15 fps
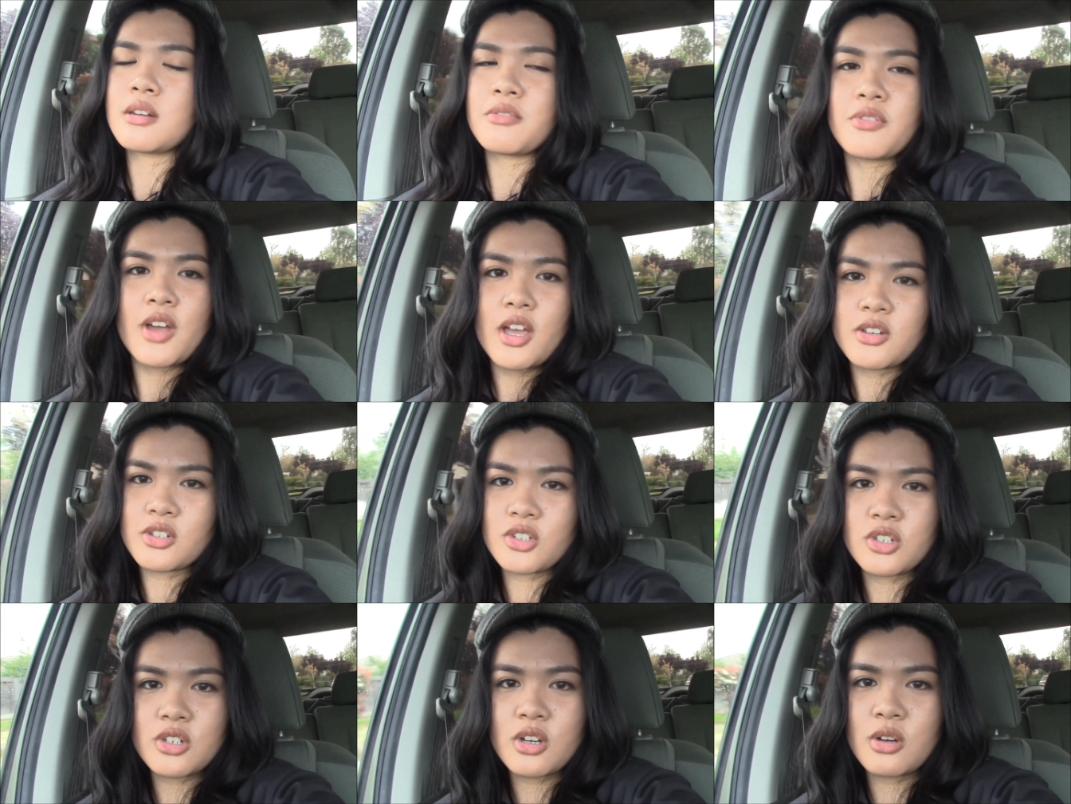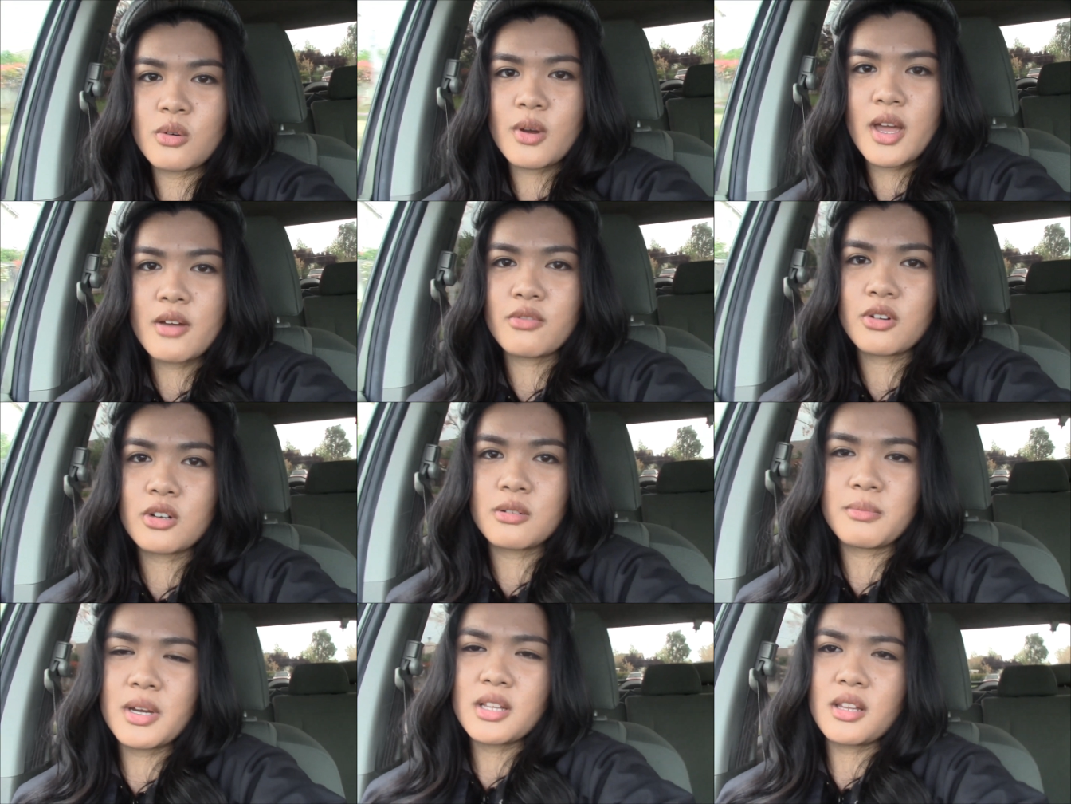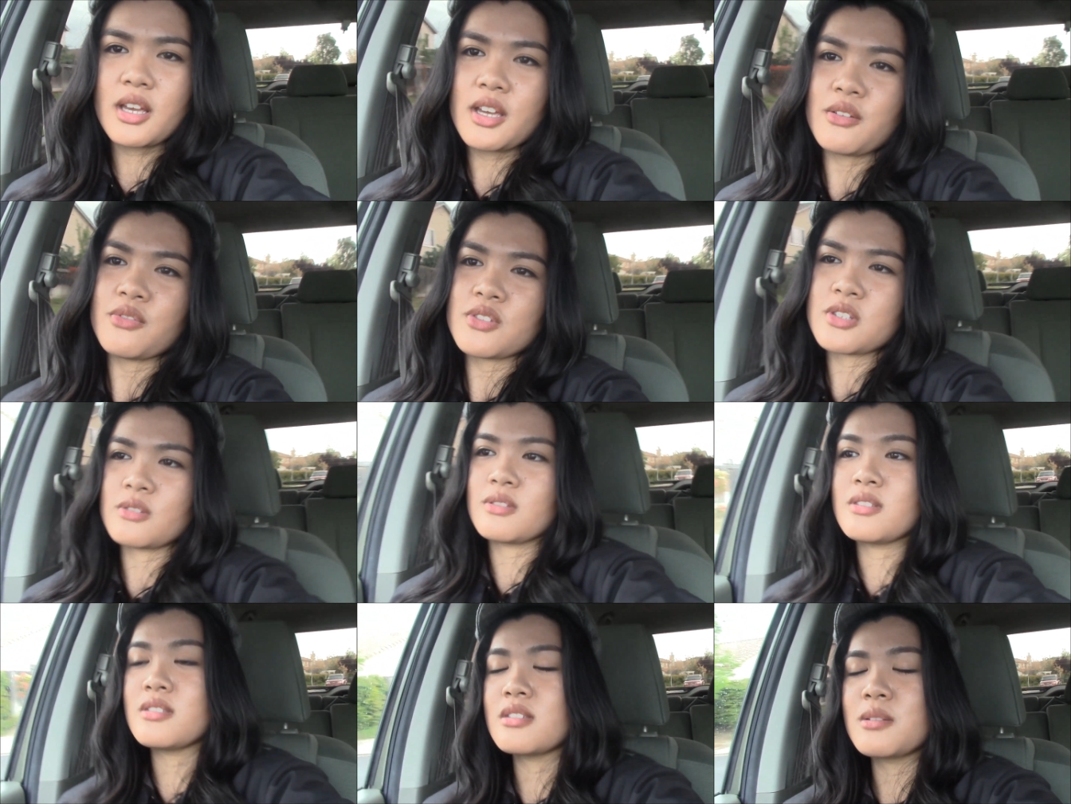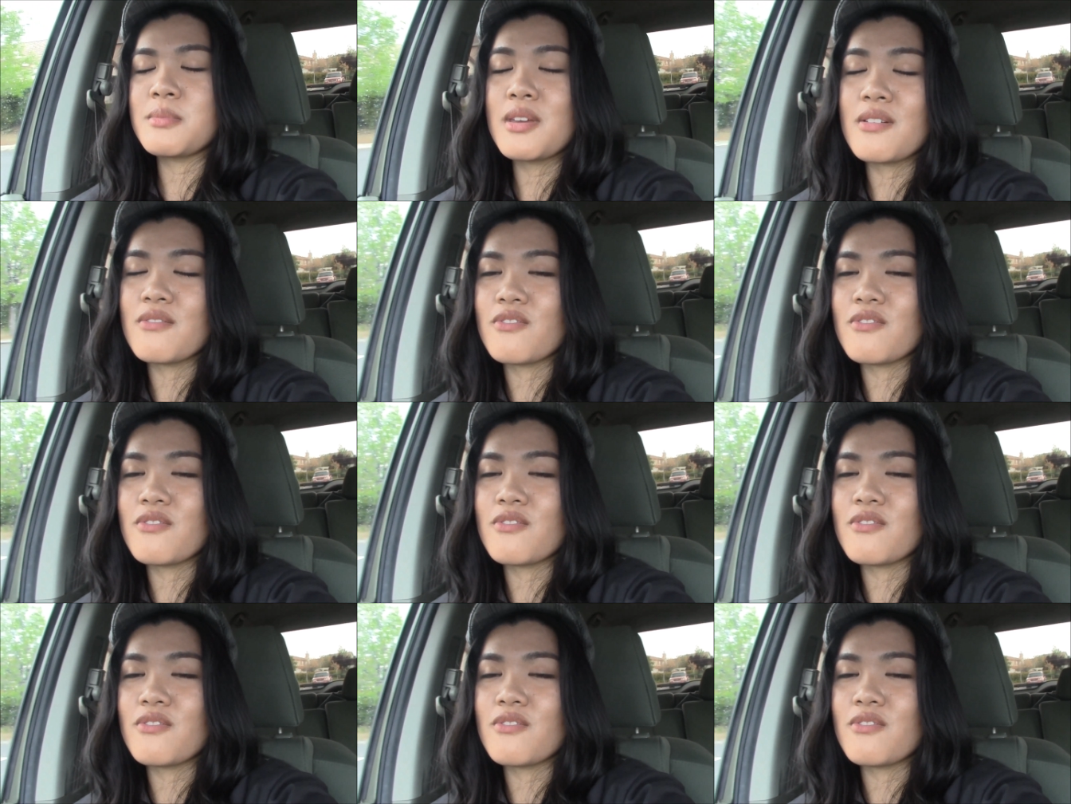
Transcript: a fashion show ever in my life, so this is gonna be